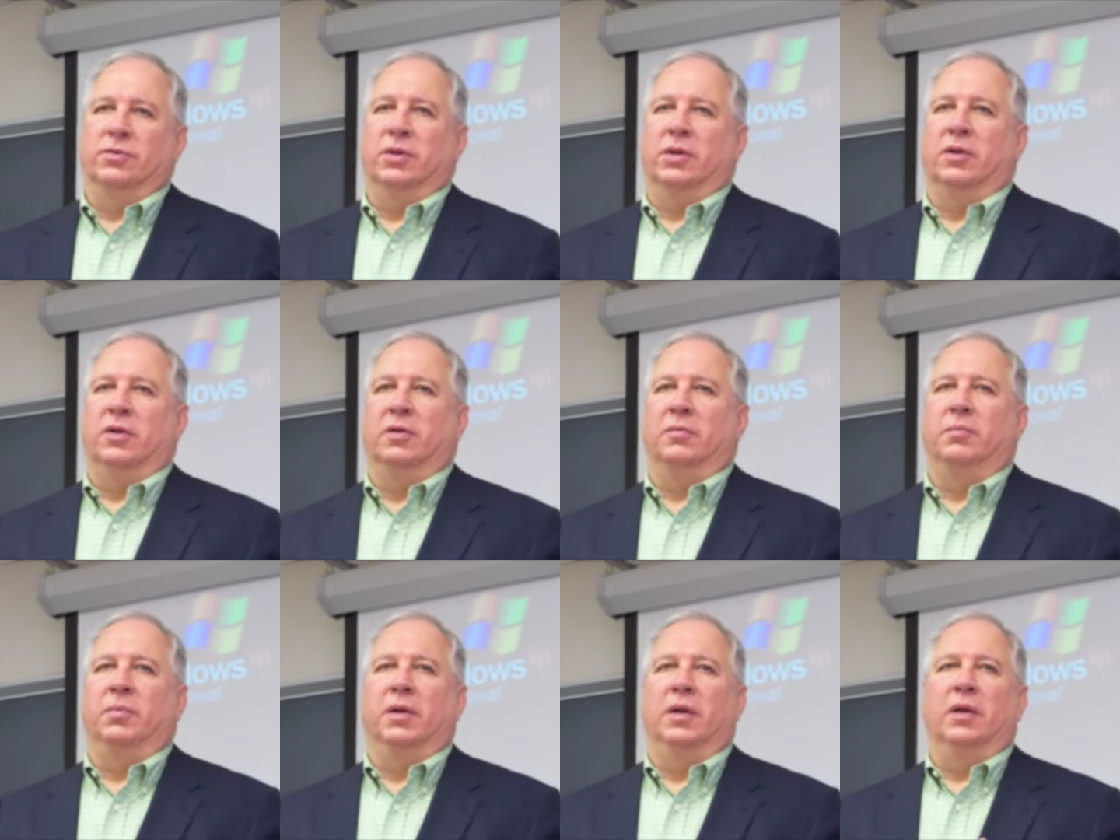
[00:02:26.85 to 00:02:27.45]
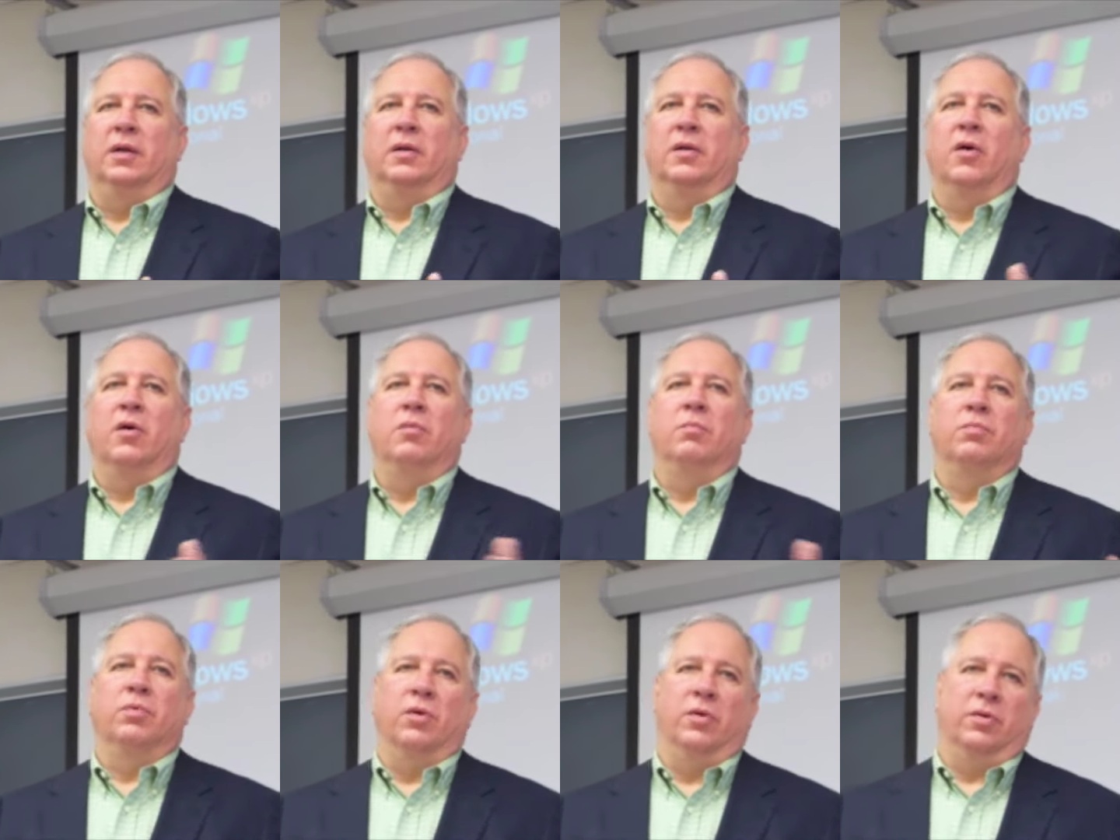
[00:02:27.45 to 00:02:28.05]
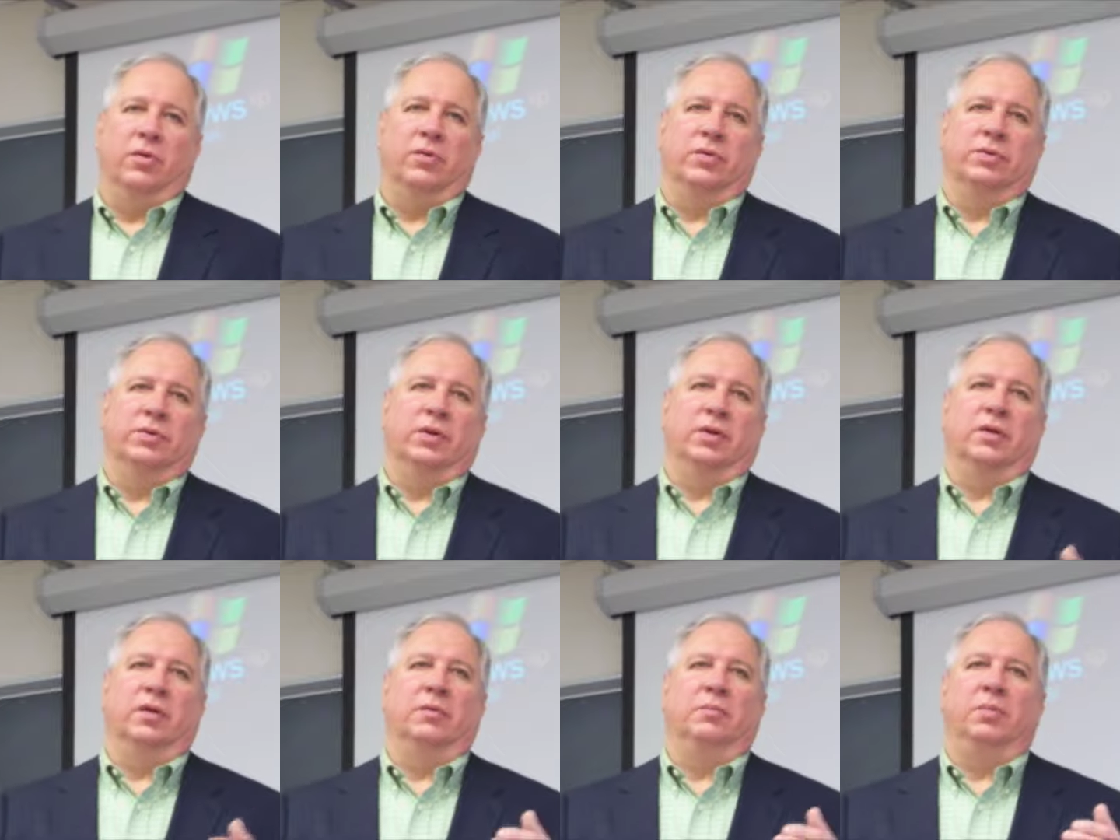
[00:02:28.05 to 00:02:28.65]
It could be loan brokers.
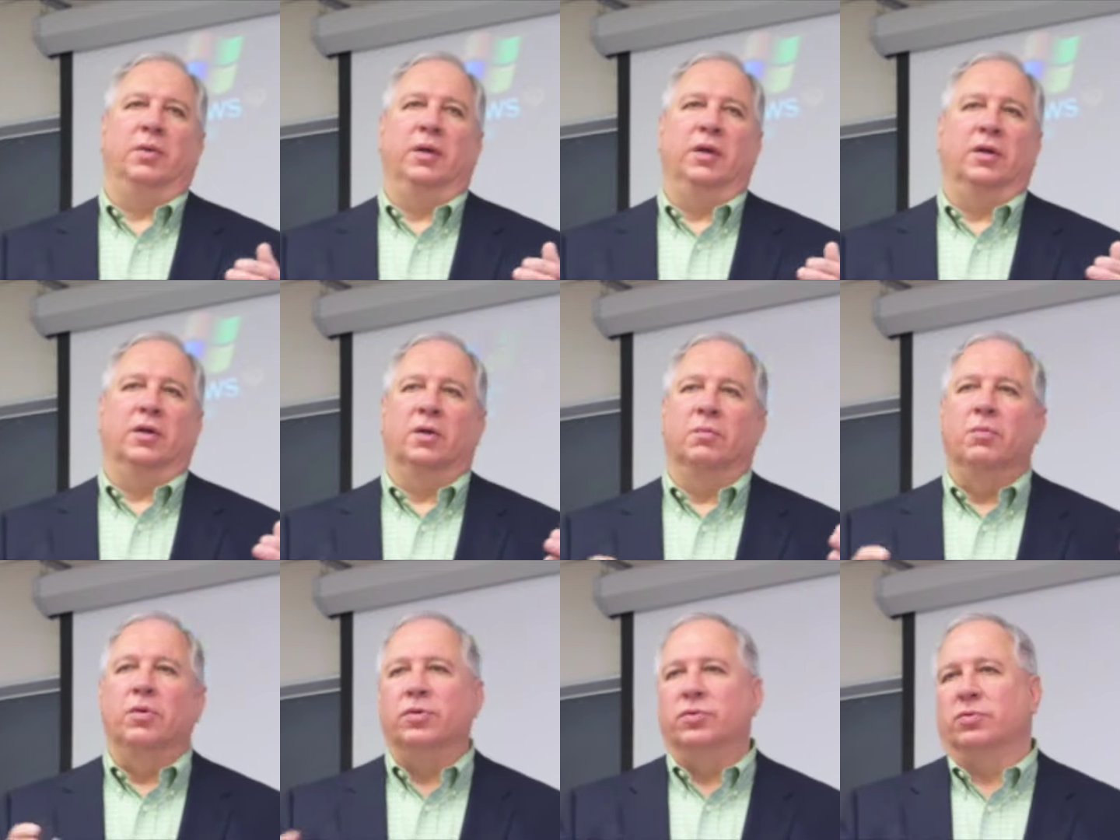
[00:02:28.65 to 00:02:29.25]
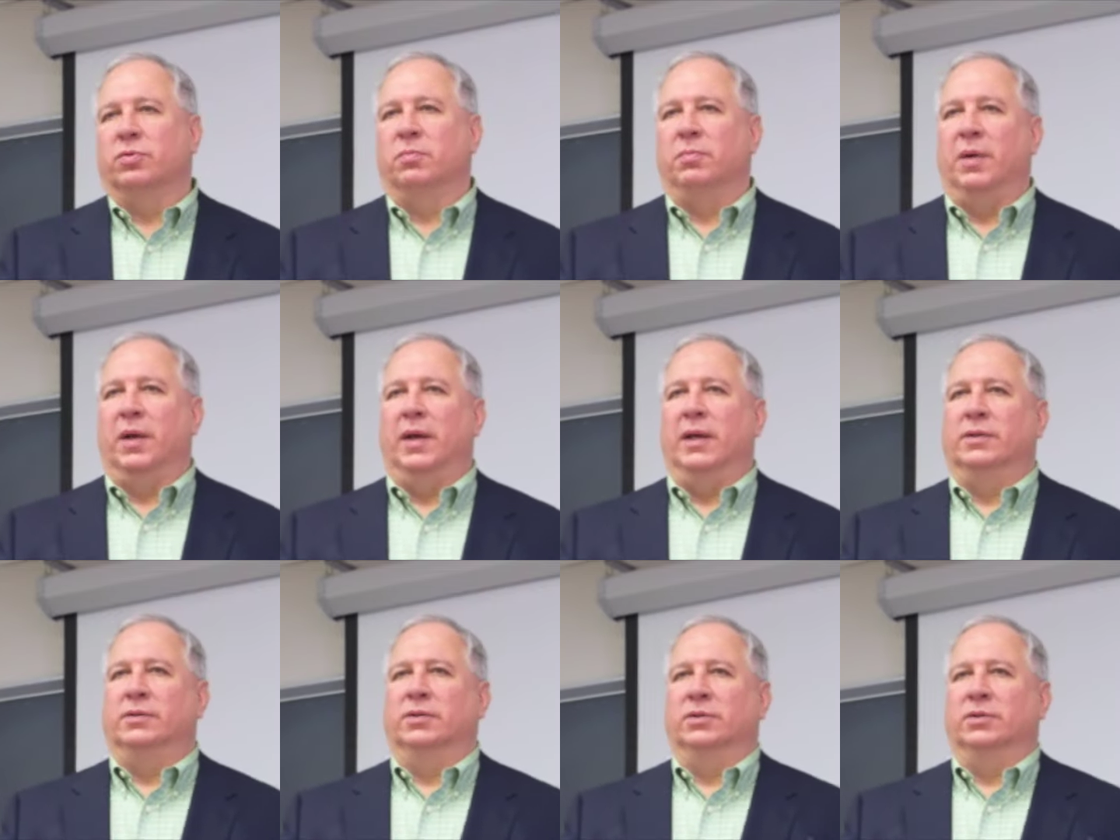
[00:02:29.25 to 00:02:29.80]
It could be commercial banks.